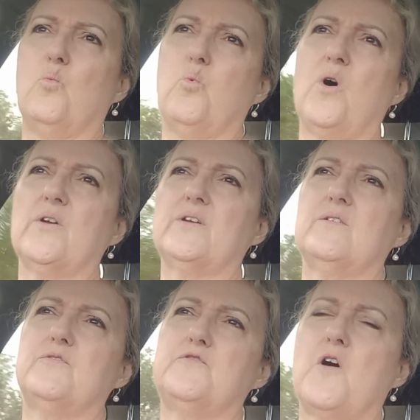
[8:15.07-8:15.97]
what
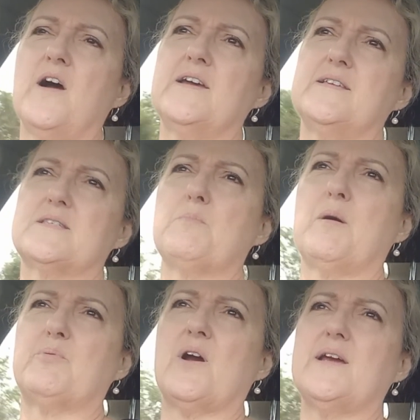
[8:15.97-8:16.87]
fires
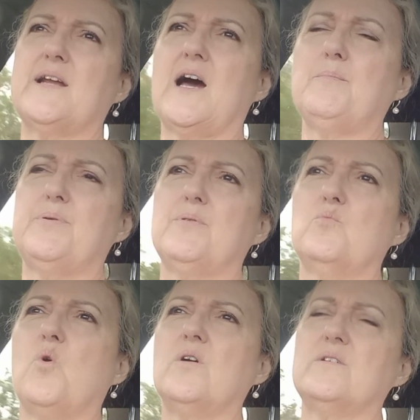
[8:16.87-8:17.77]
my brain up,
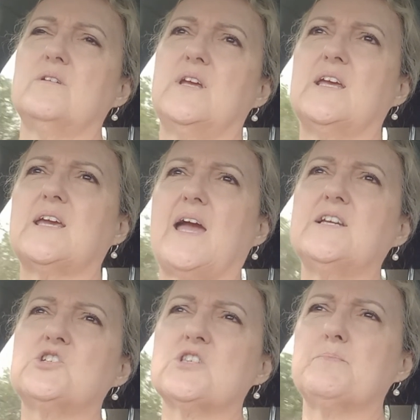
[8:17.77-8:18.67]
what
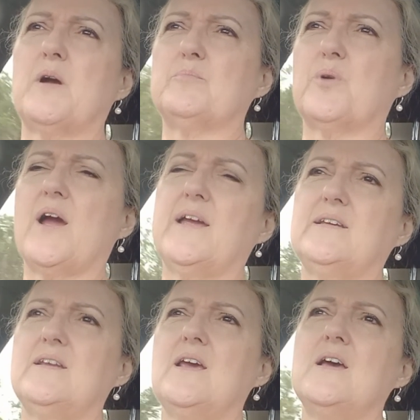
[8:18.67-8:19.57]
engages my
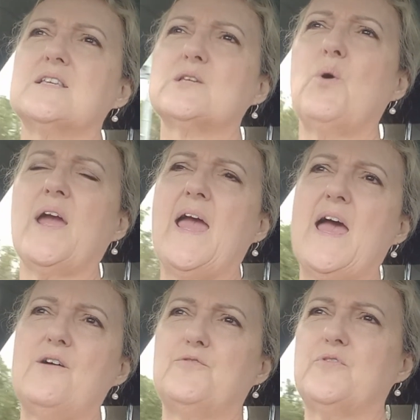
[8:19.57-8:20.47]
brain. So I
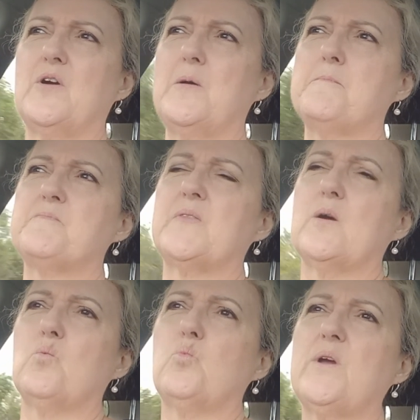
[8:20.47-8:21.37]
have,
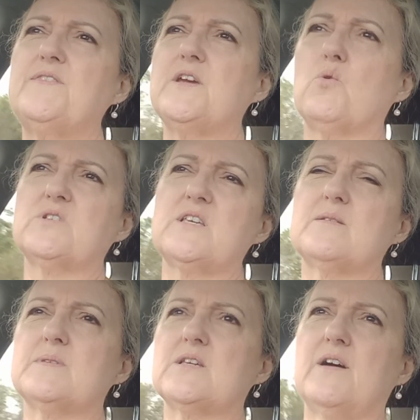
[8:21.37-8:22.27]
with the
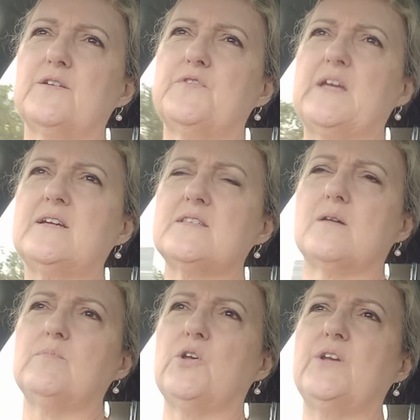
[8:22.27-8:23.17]
autism side of things,
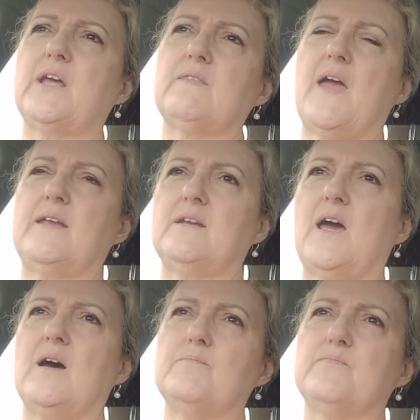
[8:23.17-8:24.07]
I'm learning that
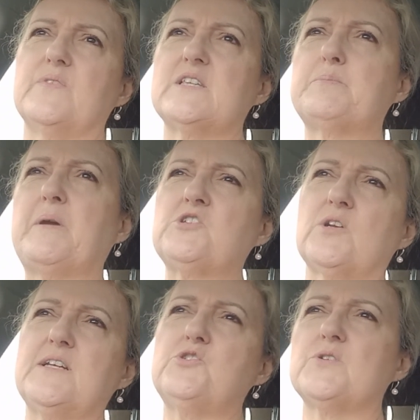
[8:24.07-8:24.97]
the
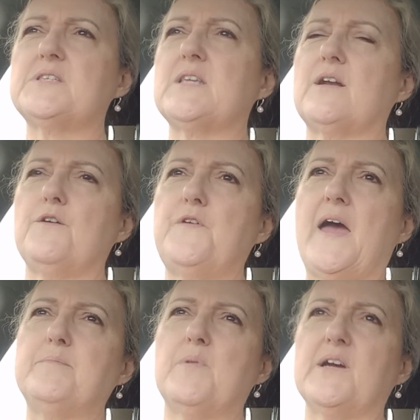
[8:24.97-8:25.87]
special interests that I've
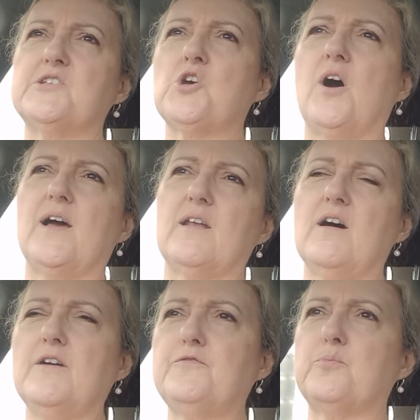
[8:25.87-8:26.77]
had my entire
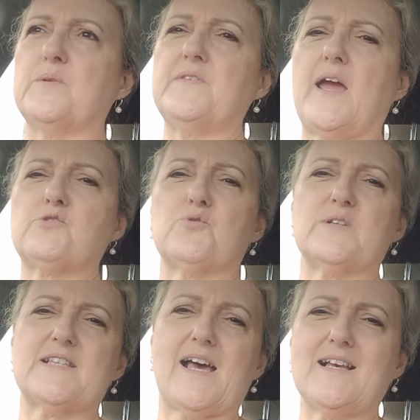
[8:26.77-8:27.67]
life with natural
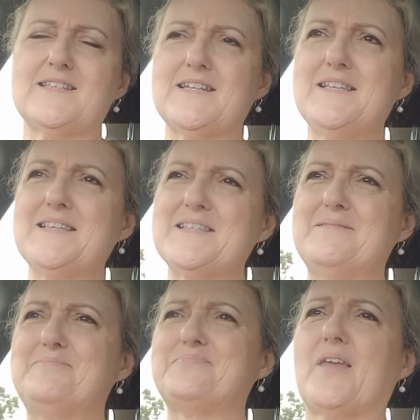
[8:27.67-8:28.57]
disasters,
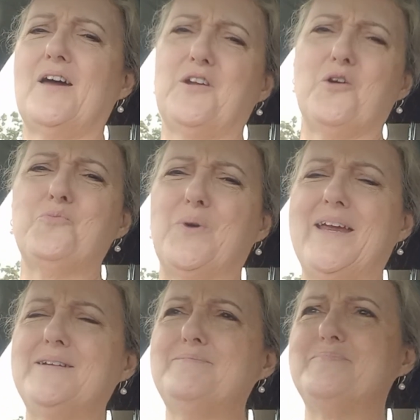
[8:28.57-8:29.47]
I know, weird,